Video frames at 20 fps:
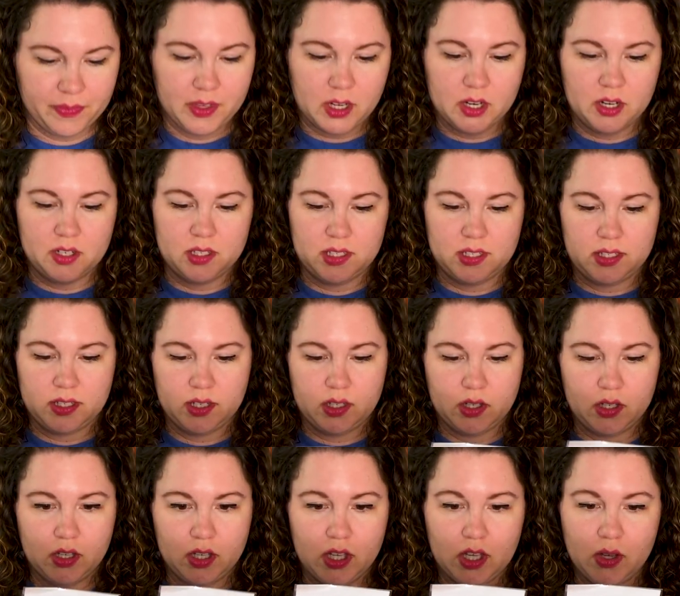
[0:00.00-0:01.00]
There's
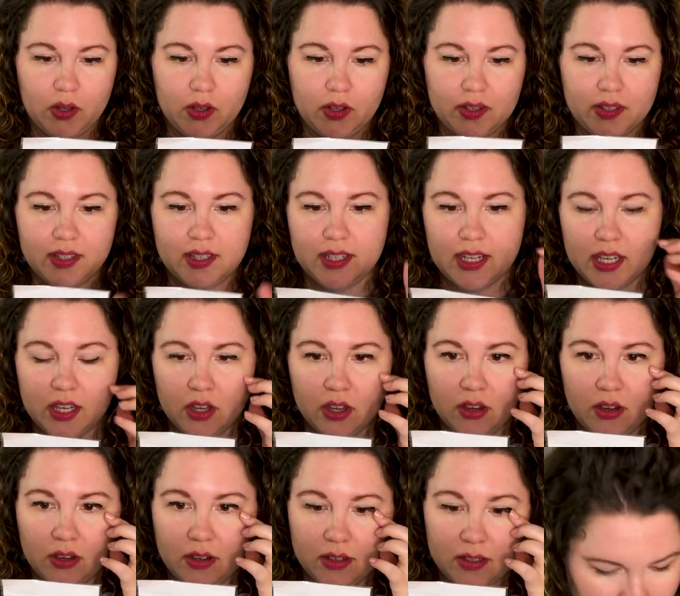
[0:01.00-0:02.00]
cute little
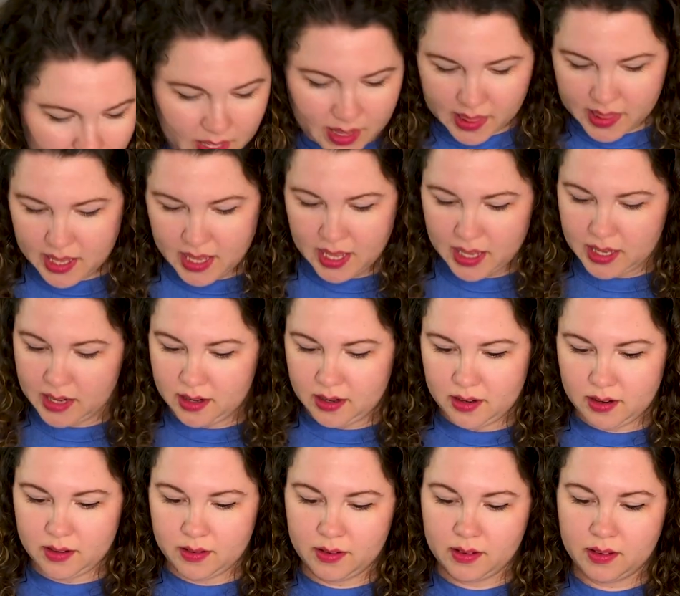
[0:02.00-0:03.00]
stickers and then